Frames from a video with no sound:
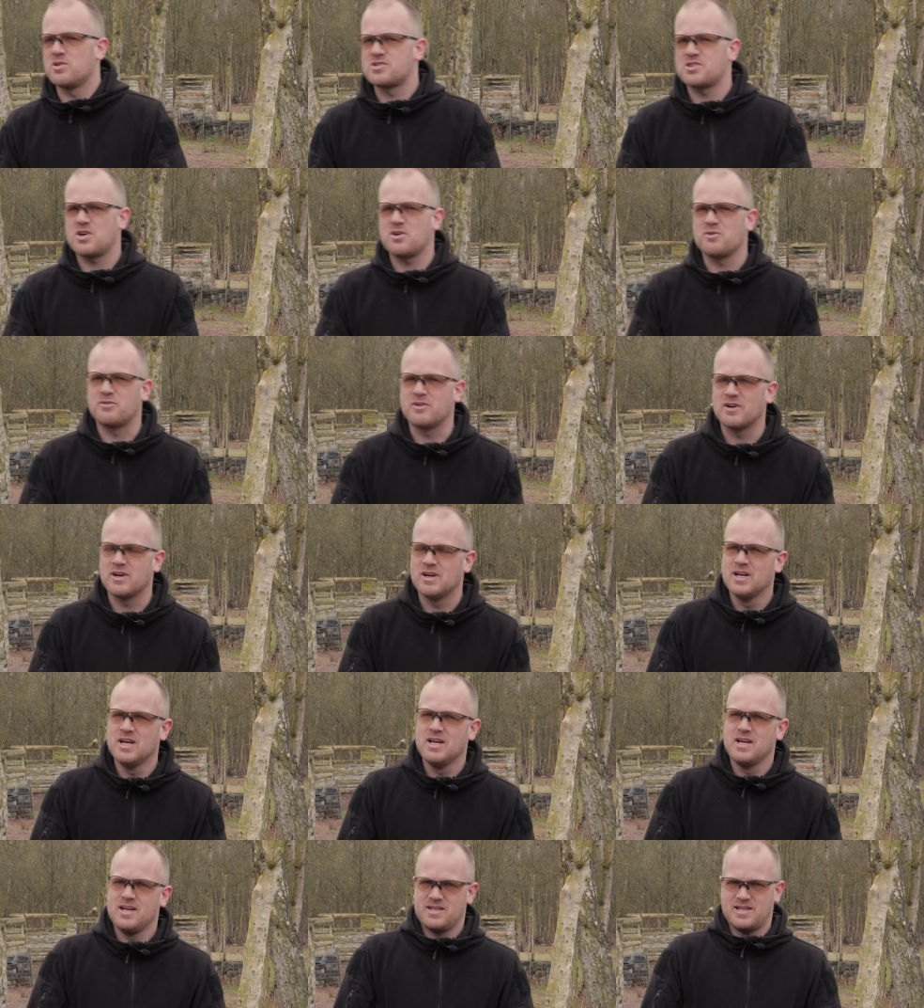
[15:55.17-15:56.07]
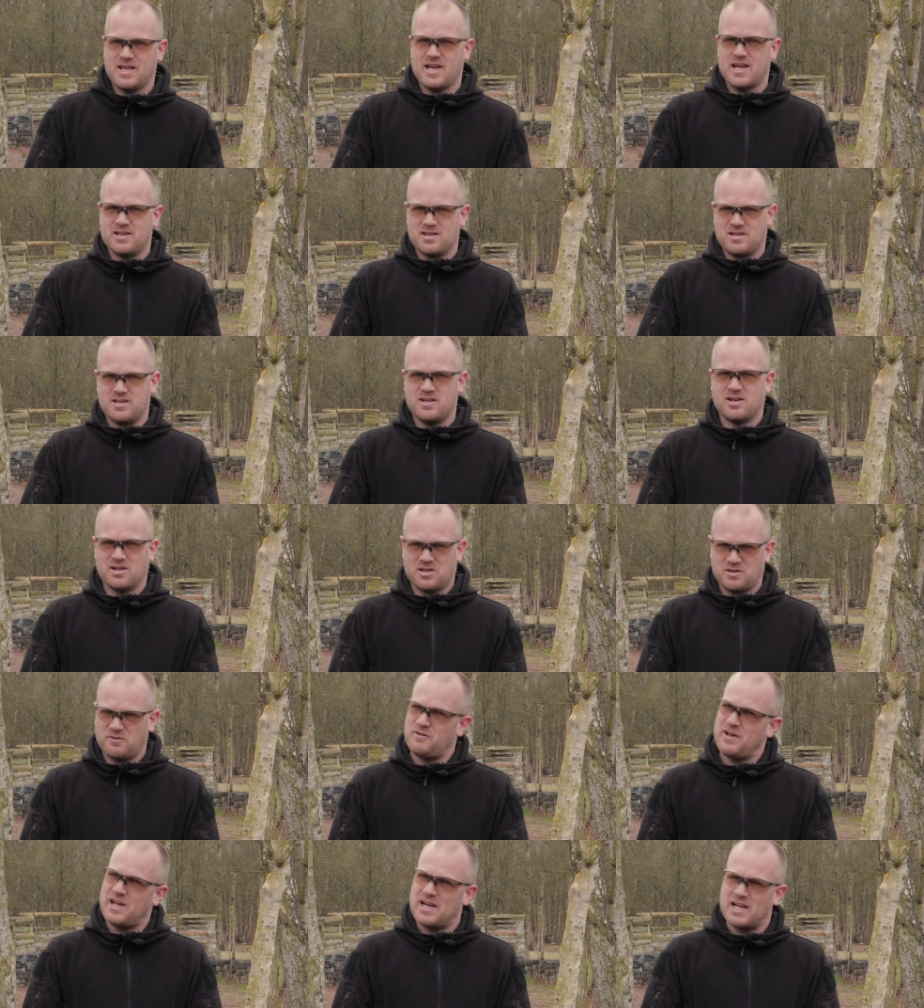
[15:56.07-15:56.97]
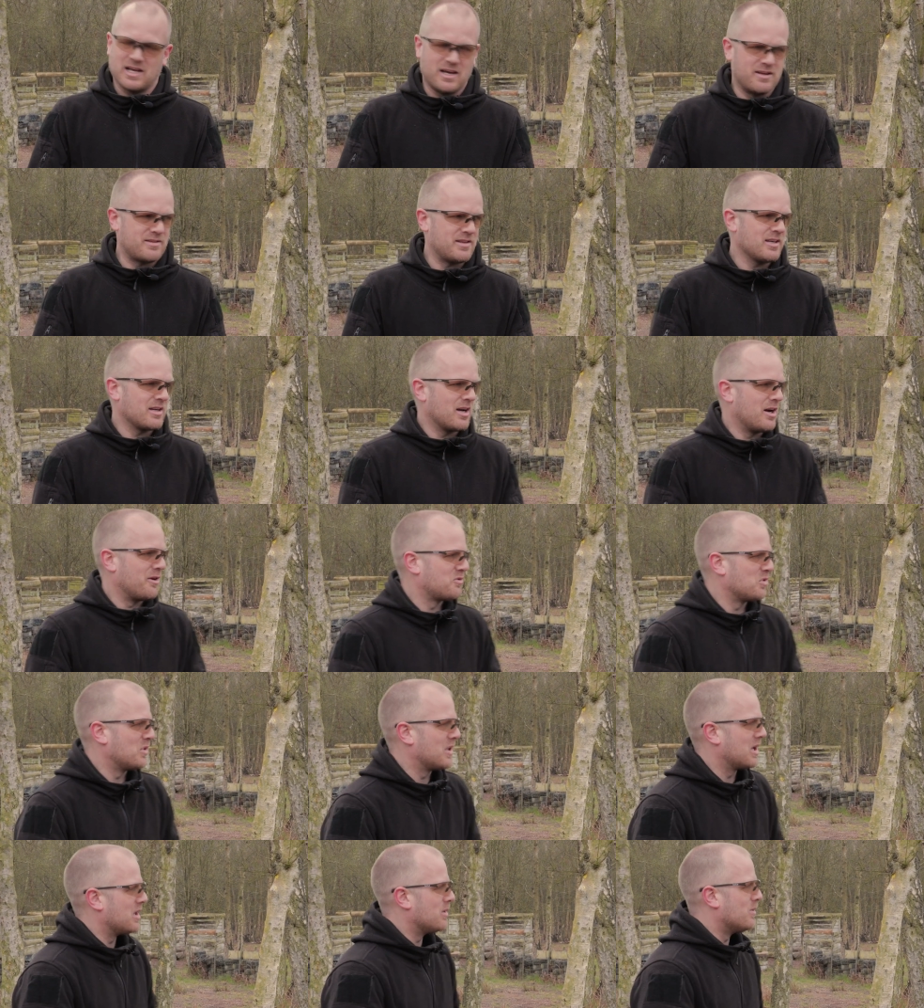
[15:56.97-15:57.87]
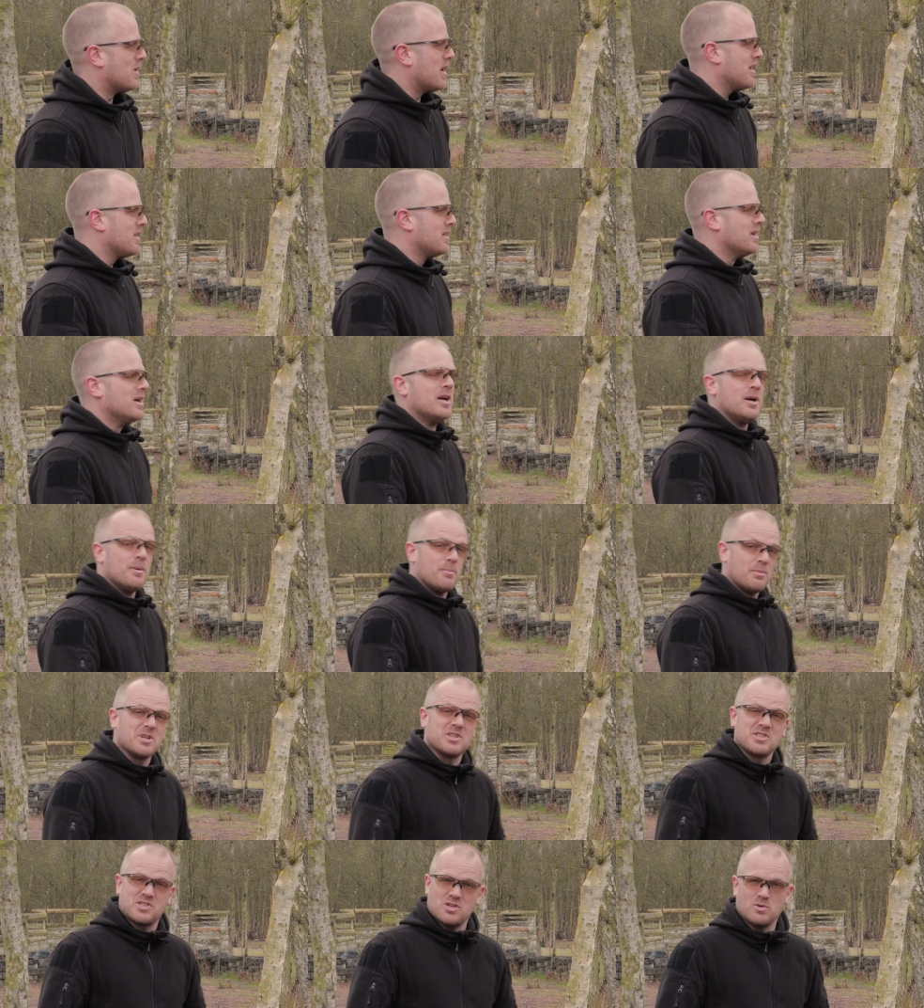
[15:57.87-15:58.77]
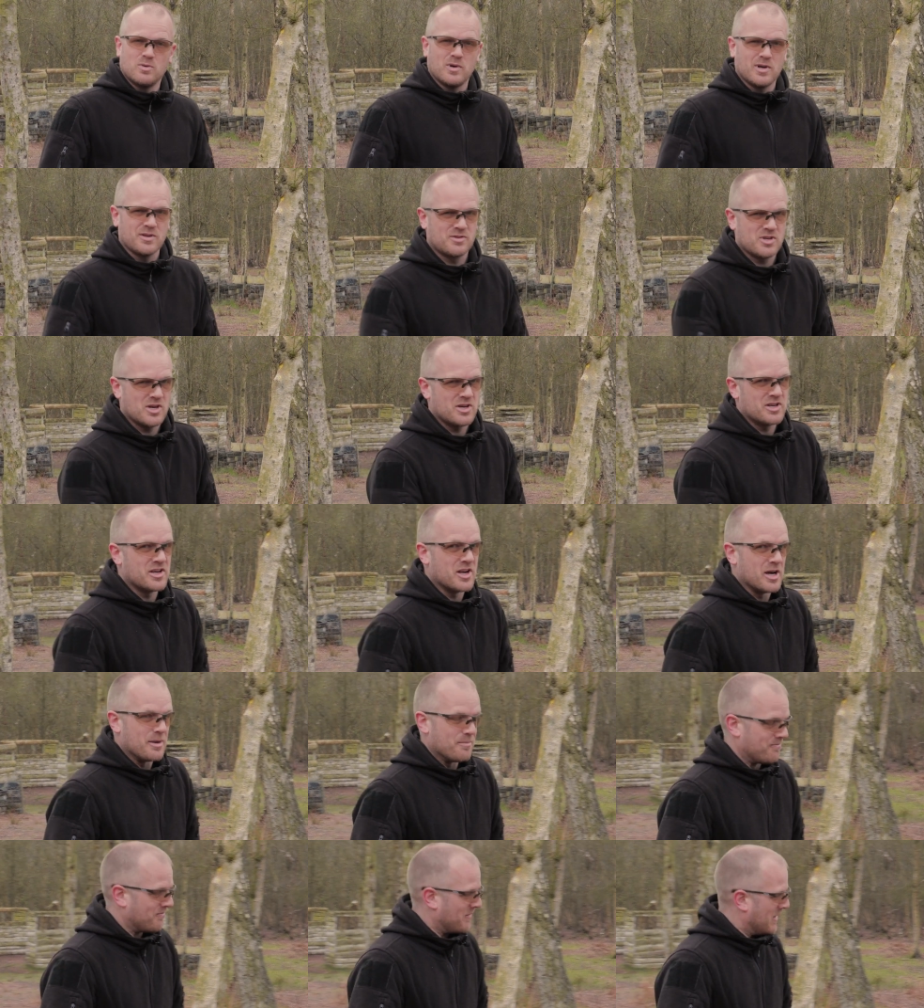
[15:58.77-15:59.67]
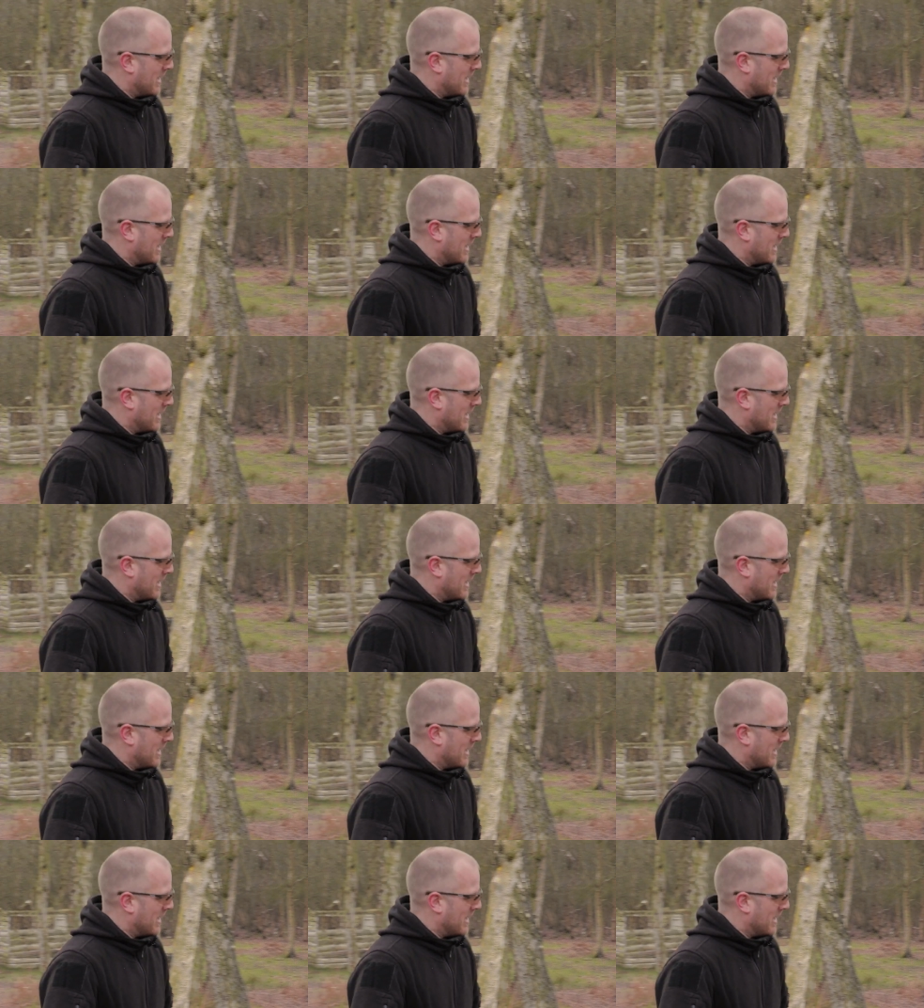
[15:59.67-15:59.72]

the sofa, then you're going to feel it, I think, after a little while, but it's still worth turning up.